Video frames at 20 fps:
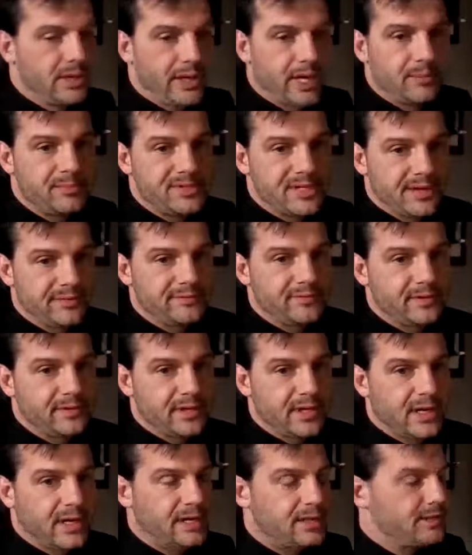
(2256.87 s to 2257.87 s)
I'm
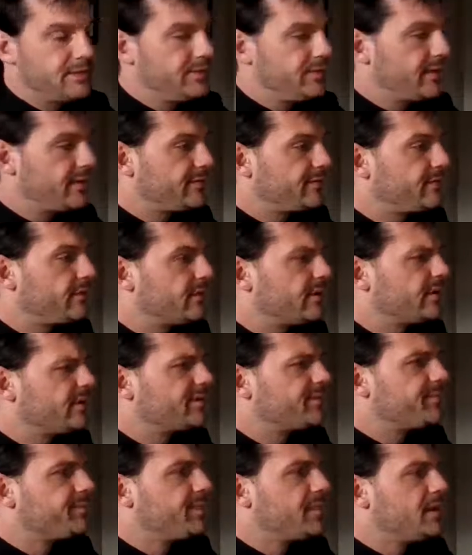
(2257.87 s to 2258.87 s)
definitely the guy to do that for
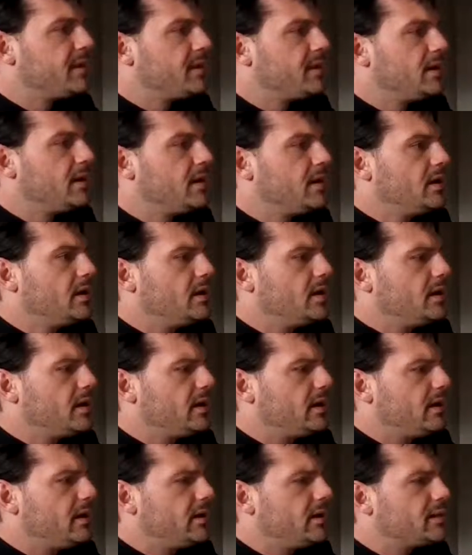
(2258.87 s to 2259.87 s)

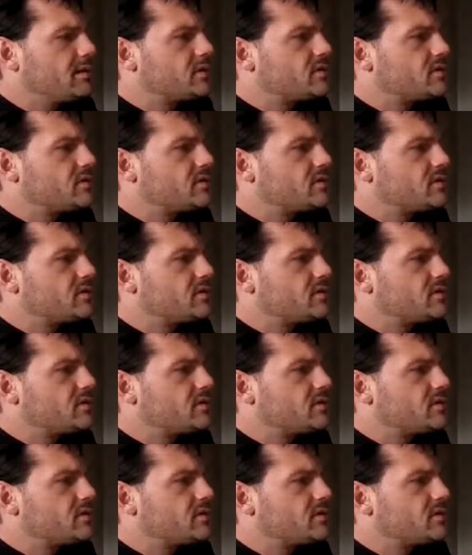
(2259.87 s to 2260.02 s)
you.